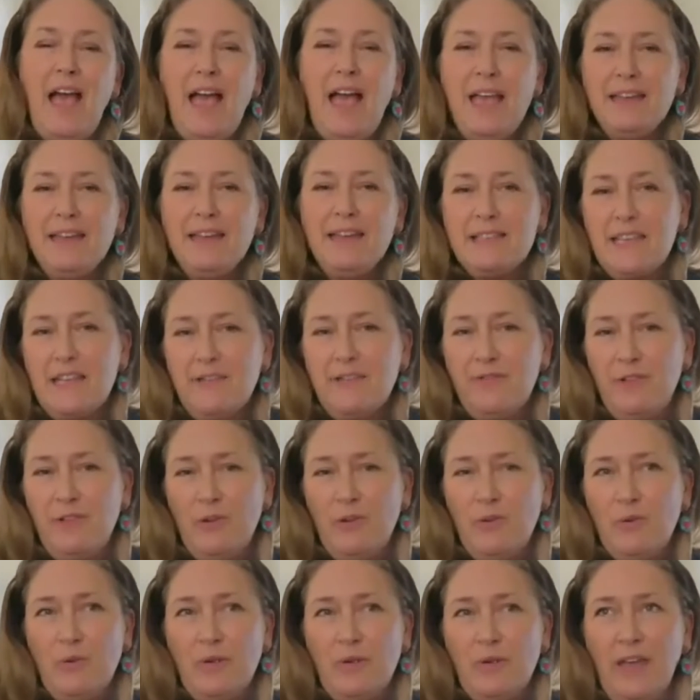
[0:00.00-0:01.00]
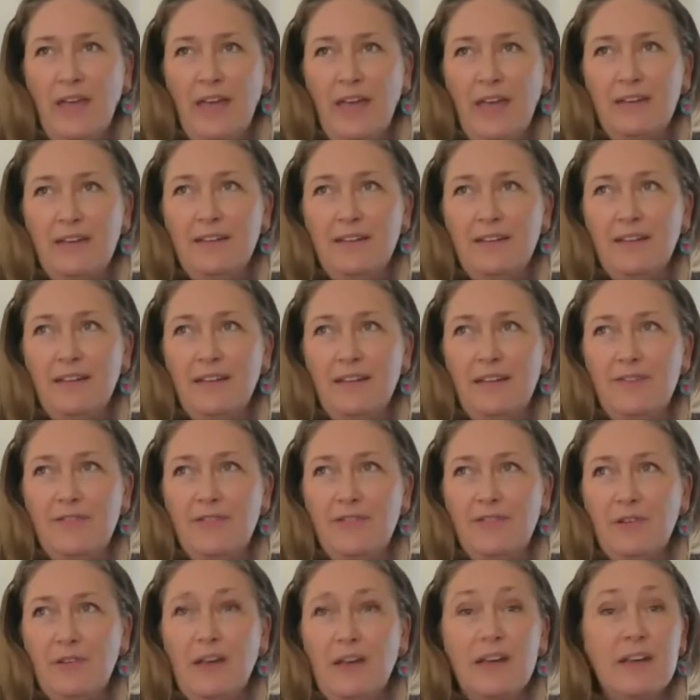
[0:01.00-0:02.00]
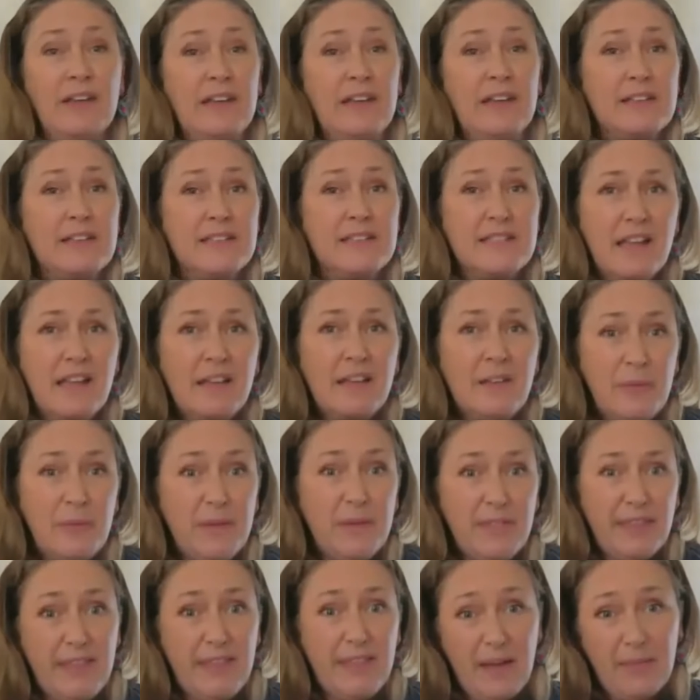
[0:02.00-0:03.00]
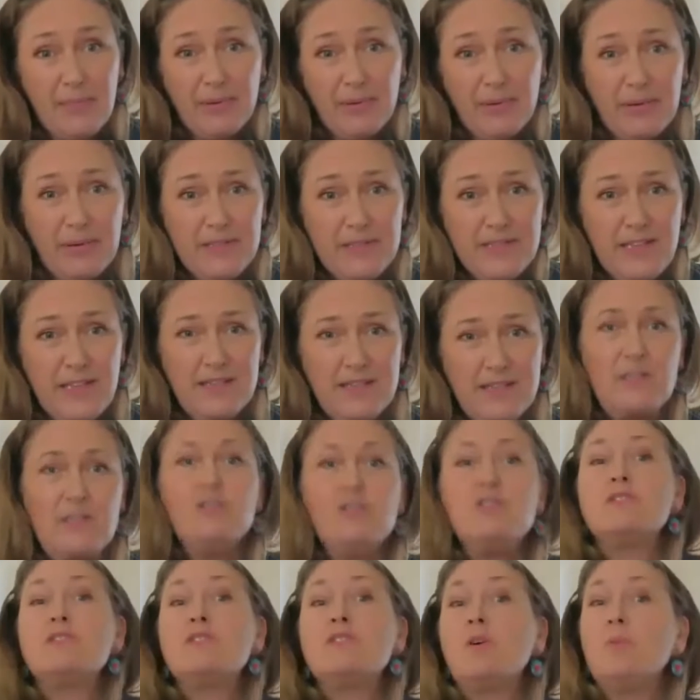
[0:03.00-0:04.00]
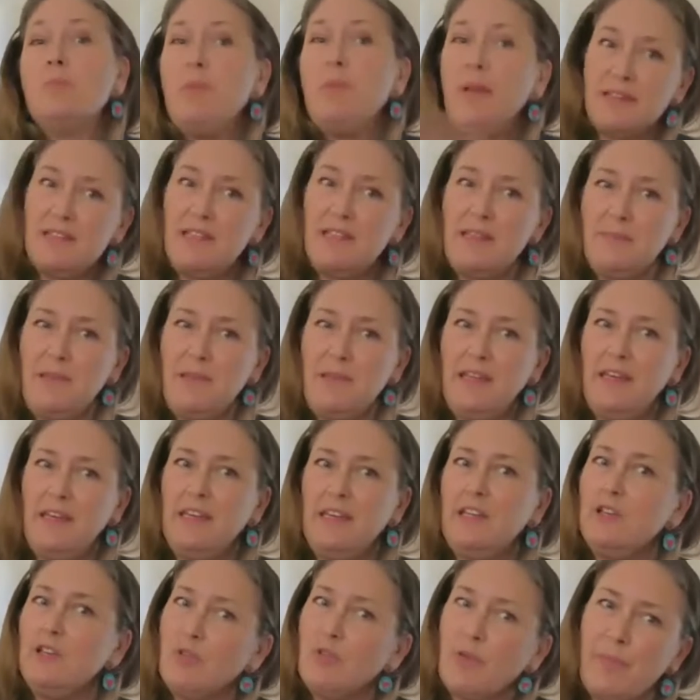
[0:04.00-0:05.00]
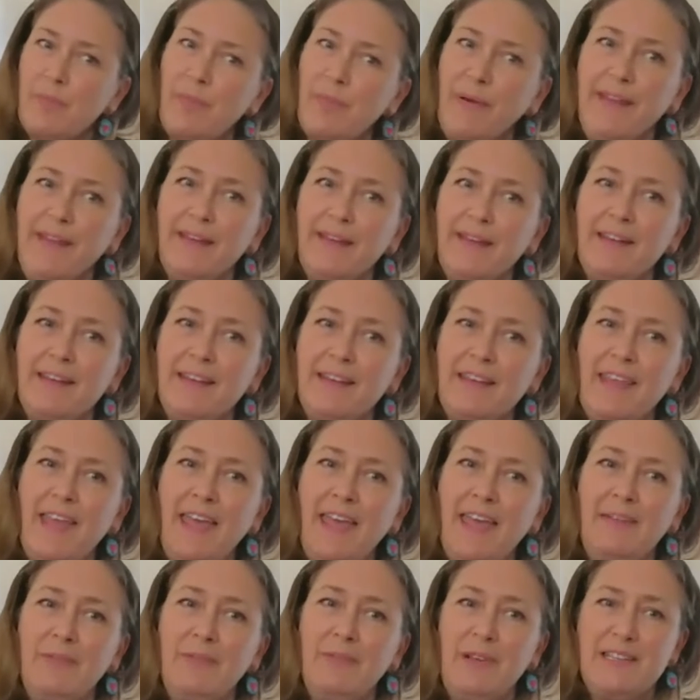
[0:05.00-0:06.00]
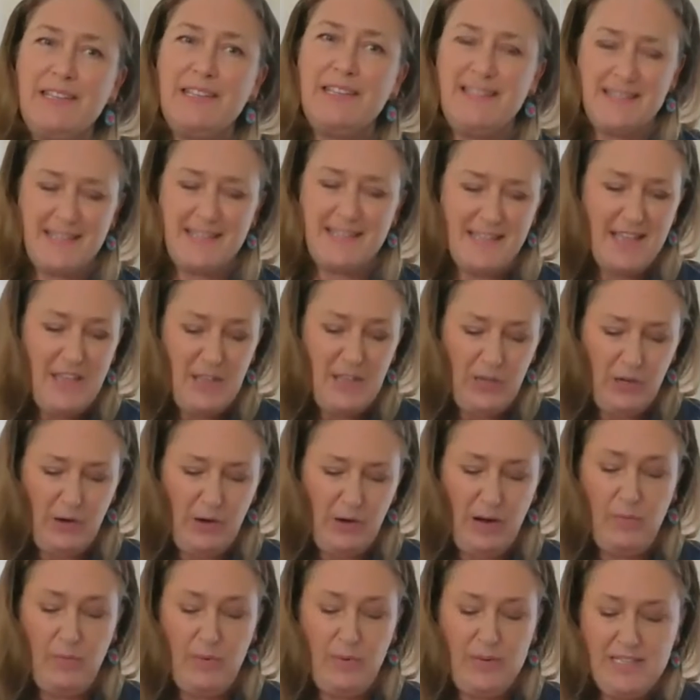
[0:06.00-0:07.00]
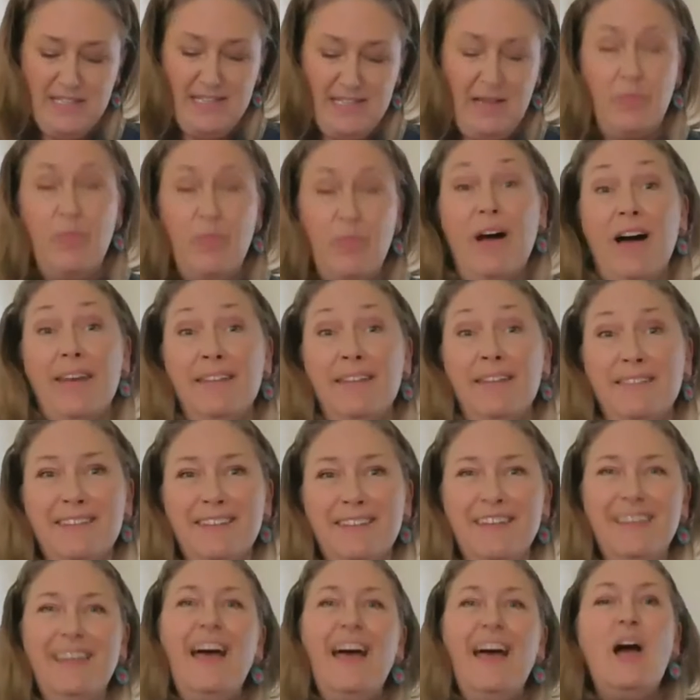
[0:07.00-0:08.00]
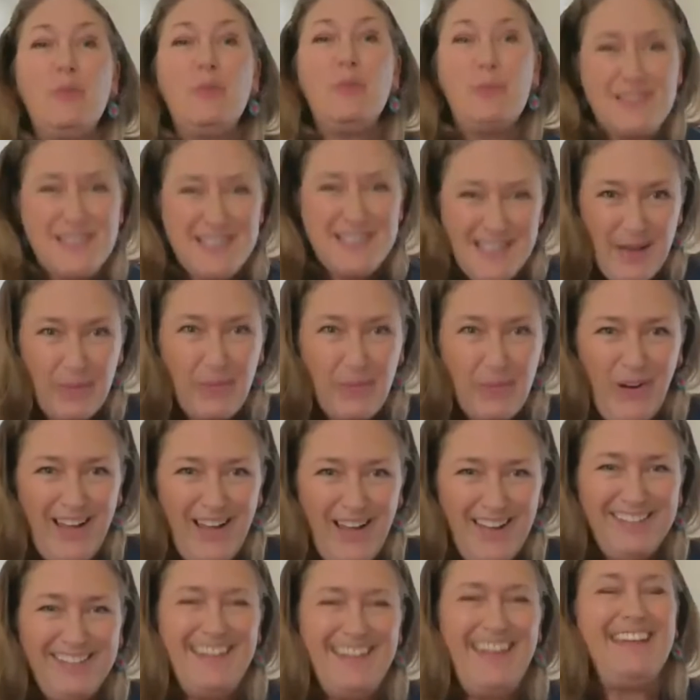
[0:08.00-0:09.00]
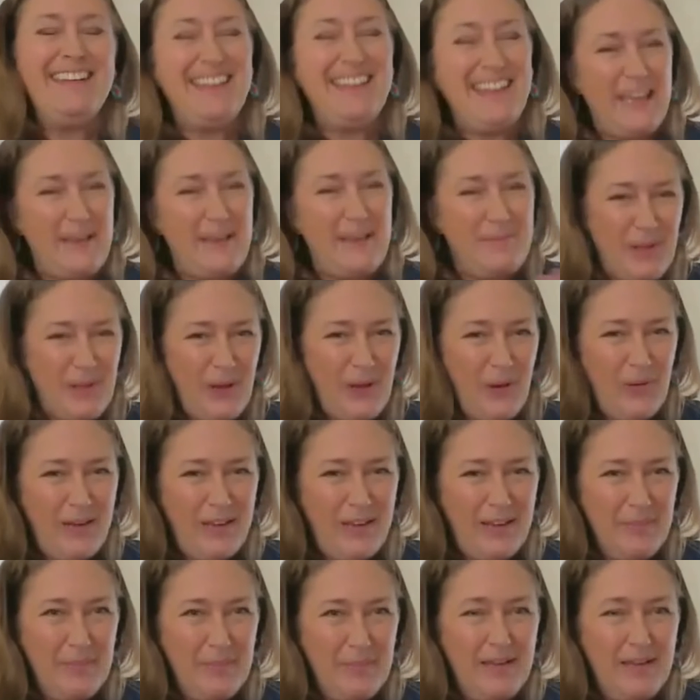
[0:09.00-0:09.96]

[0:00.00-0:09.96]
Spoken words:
And if you kind of get stuck within that process, you just go back to the beginning and you repeat it again, which is, "I wish someone," and keep going.